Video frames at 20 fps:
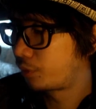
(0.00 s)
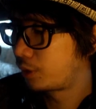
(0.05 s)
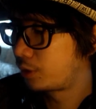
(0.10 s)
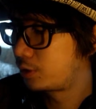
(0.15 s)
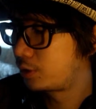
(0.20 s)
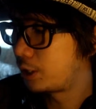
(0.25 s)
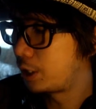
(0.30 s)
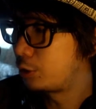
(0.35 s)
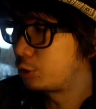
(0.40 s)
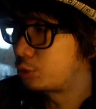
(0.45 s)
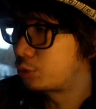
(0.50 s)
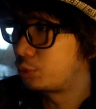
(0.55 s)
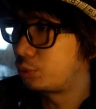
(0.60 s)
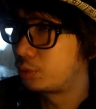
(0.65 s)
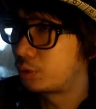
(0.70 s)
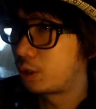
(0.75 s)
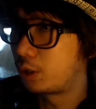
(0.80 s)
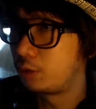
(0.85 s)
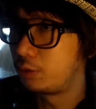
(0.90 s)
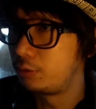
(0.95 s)

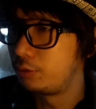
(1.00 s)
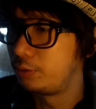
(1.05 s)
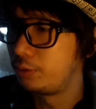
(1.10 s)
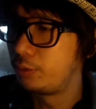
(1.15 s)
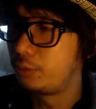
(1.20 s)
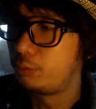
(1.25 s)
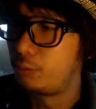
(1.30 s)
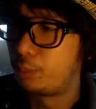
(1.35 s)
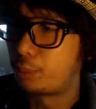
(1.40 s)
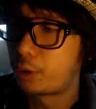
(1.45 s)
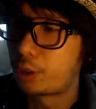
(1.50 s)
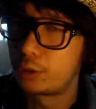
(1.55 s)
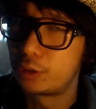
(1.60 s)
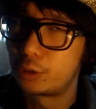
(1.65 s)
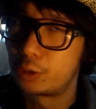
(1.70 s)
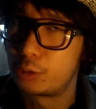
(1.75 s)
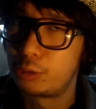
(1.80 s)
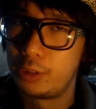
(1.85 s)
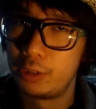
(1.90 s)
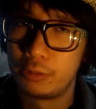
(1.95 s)
central kind of
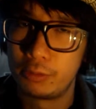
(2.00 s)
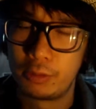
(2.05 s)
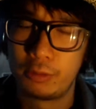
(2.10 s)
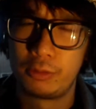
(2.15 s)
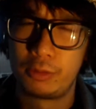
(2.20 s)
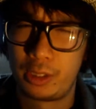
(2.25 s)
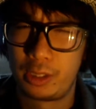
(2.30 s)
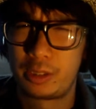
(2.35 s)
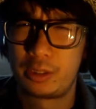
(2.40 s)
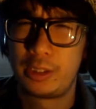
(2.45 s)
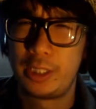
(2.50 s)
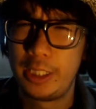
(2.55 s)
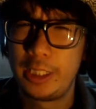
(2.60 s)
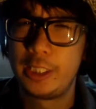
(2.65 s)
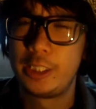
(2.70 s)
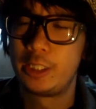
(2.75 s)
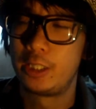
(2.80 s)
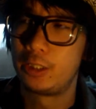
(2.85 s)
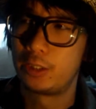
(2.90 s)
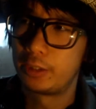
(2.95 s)
repository of like
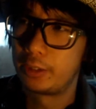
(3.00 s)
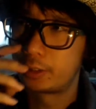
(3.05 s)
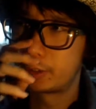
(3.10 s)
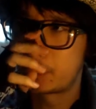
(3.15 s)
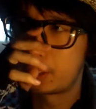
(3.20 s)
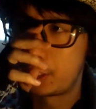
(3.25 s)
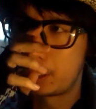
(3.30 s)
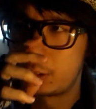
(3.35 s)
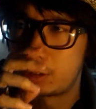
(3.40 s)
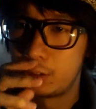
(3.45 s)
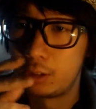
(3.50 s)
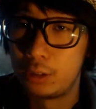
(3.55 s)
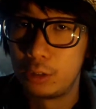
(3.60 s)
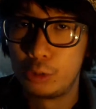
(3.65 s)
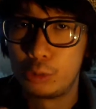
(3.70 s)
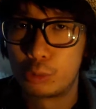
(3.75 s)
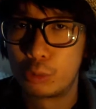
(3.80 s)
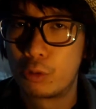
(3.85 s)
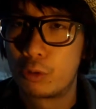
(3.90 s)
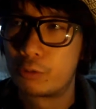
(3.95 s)
teachings and things like that
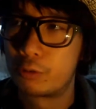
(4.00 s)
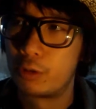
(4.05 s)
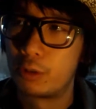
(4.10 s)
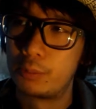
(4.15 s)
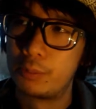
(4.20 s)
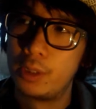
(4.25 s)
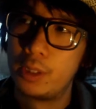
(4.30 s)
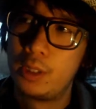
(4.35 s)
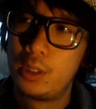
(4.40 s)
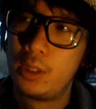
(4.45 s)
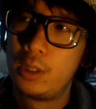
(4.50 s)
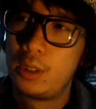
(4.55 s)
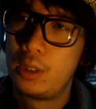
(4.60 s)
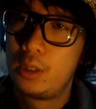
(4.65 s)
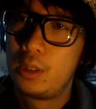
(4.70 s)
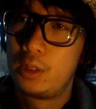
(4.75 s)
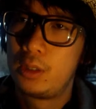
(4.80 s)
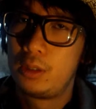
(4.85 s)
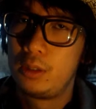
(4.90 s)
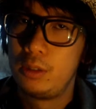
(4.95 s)
to draw from.
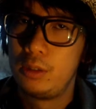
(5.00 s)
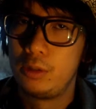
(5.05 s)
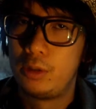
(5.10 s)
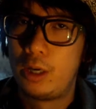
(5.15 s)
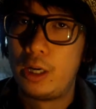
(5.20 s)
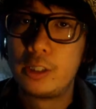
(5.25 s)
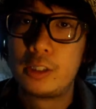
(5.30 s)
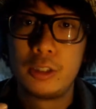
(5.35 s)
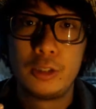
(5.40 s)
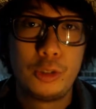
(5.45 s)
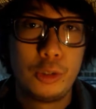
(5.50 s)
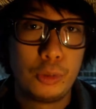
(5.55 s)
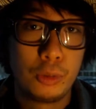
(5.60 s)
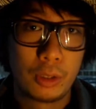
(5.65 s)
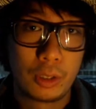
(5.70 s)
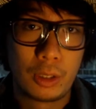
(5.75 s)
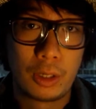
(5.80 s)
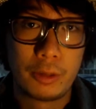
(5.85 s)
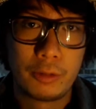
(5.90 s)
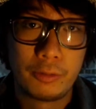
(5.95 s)
I had to
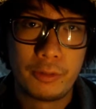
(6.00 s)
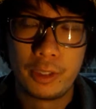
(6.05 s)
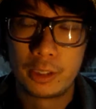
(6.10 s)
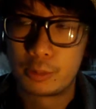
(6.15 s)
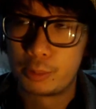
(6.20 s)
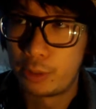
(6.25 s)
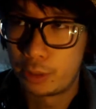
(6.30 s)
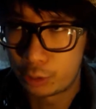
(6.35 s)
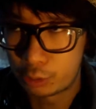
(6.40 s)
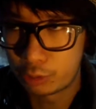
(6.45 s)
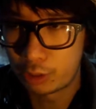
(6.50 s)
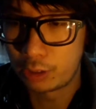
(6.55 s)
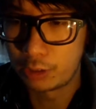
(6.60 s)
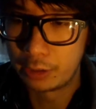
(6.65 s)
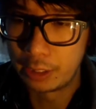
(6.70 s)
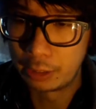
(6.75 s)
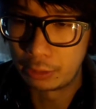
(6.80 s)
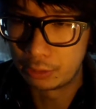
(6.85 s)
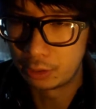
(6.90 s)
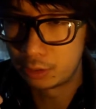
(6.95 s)
do a lot of this by trial
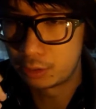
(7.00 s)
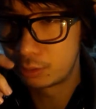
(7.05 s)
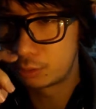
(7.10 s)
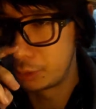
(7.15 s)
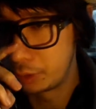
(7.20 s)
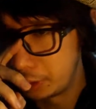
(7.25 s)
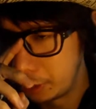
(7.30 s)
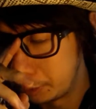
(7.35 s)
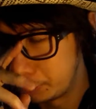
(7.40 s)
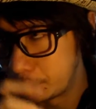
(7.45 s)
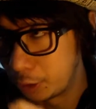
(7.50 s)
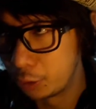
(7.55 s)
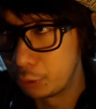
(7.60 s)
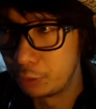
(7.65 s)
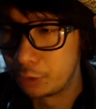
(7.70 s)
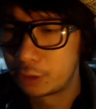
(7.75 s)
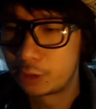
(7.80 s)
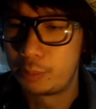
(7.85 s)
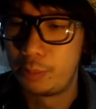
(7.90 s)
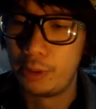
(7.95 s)
and error, right, and my
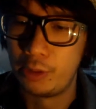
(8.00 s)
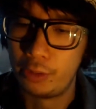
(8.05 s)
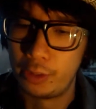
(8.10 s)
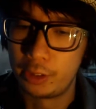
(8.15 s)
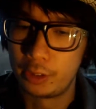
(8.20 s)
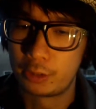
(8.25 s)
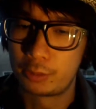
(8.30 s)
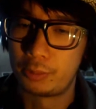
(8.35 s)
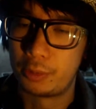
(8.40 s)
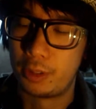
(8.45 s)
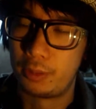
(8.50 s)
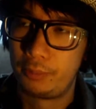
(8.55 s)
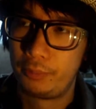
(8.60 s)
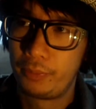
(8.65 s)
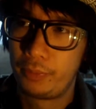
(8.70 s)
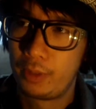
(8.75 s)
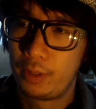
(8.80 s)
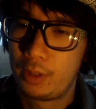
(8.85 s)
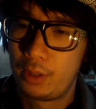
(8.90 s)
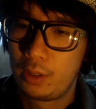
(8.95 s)
own experience. But
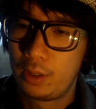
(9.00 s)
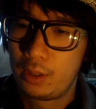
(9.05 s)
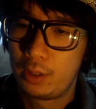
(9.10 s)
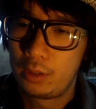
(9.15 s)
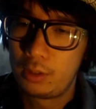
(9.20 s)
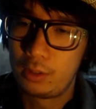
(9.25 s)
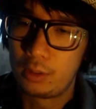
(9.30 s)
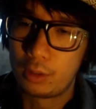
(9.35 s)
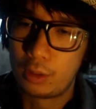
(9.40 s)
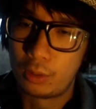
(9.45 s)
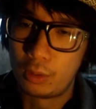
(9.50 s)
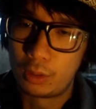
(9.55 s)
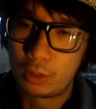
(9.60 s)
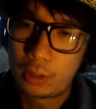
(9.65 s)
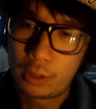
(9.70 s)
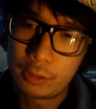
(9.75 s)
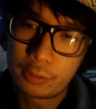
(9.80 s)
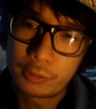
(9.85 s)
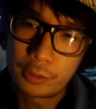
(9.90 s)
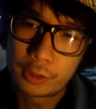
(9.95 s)
a
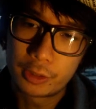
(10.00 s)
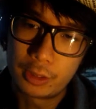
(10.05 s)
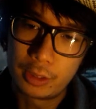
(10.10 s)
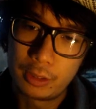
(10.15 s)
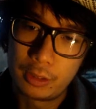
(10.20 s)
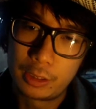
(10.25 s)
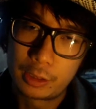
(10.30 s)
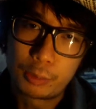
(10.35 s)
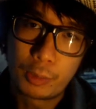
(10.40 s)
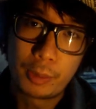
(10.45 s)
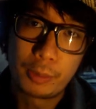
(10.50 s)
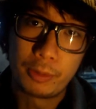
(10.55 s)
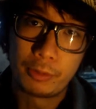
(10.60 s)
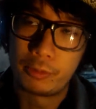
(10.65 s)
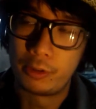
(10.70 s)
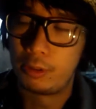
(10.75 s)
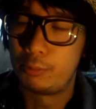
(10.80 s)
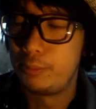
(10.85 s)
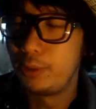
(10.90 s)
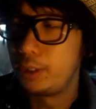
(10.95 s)
lot of us, this might be
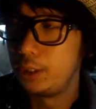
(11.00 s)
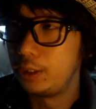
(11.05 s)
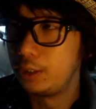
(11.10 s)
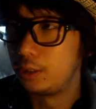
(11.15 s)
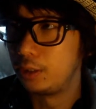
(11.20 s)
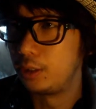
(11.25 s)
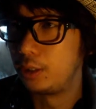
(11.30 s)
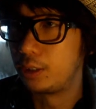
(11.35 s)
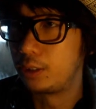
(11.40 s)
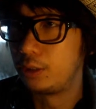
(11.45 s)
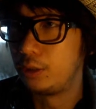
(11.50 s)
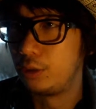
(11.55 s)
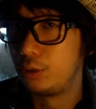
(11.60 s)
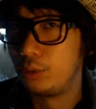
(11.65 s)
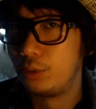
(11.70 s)
familiar, like,